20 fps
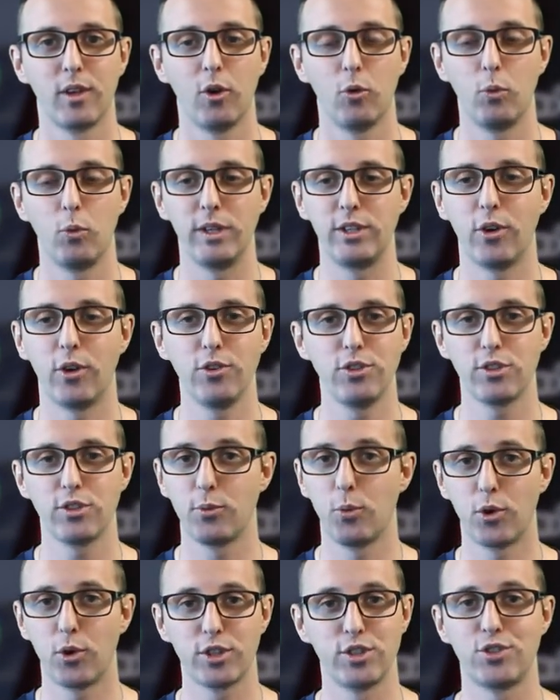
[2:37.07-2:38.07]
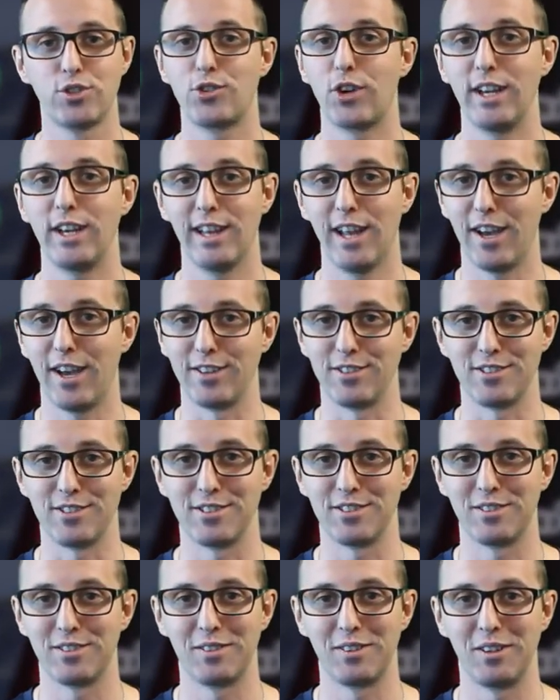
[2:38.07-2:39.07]
We don't just walk in straight lines.
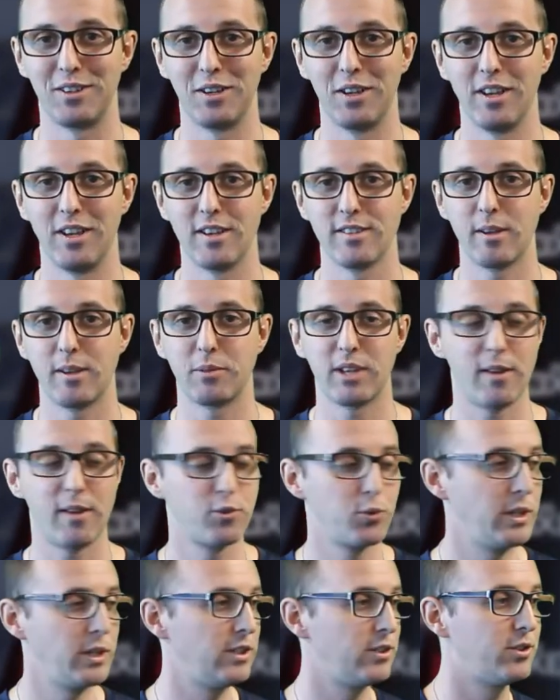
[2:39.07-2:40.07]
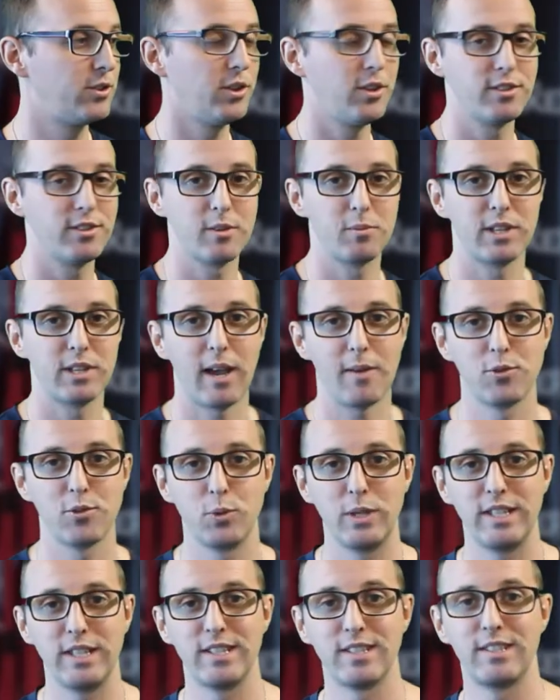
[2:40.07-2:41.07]
Sometimes we need to turn, sometimes
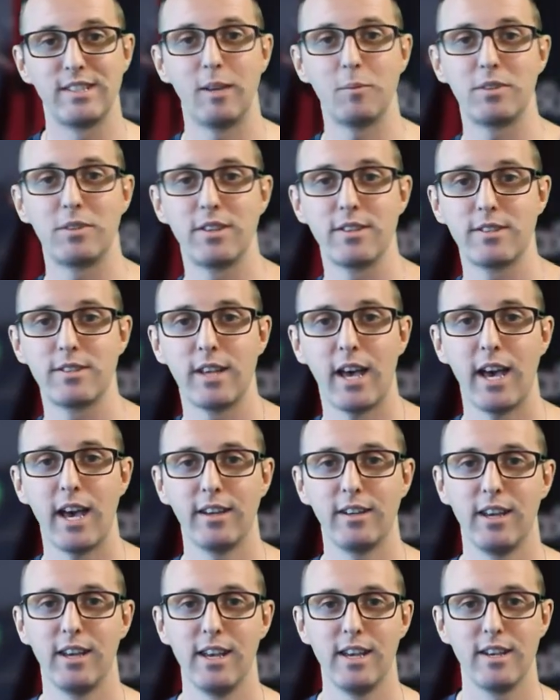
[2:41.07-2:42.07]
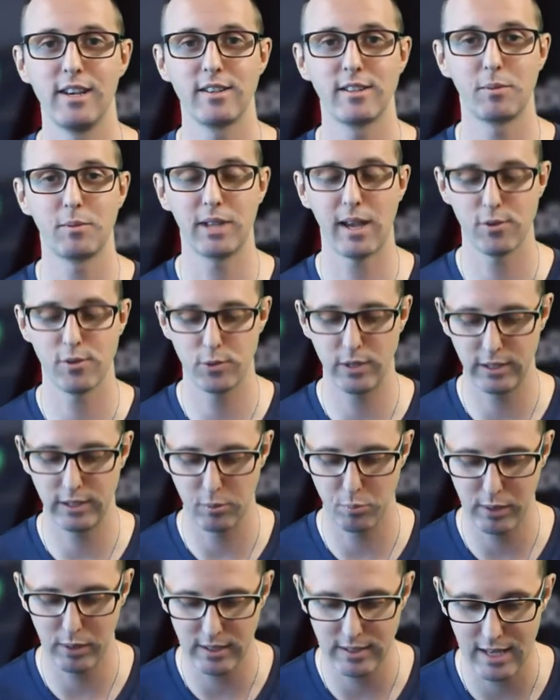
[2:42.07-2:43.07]
we need to step to the side, sometimes we need to
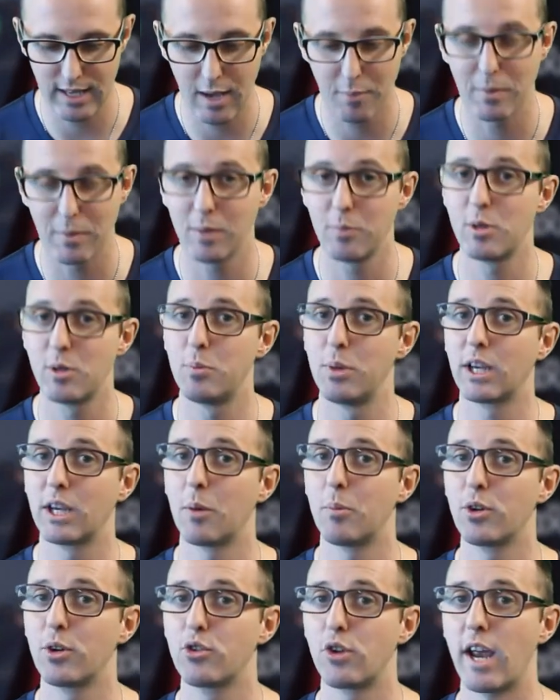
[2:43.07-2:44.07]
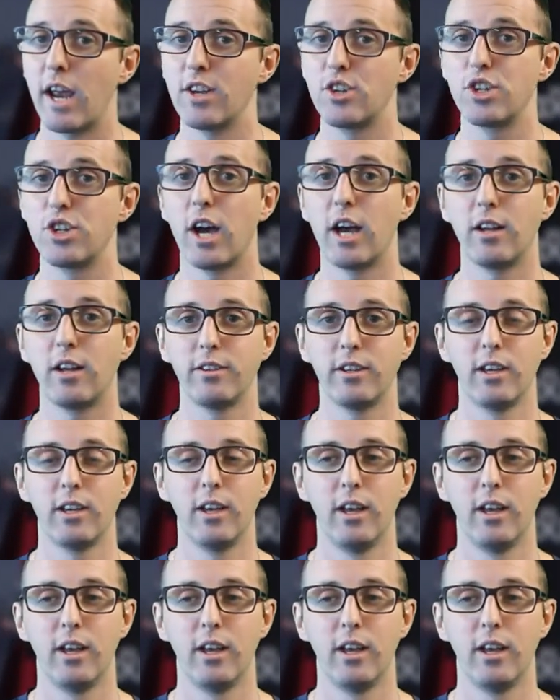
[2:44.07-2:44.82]
bend down, maybe to pick up a grandchild.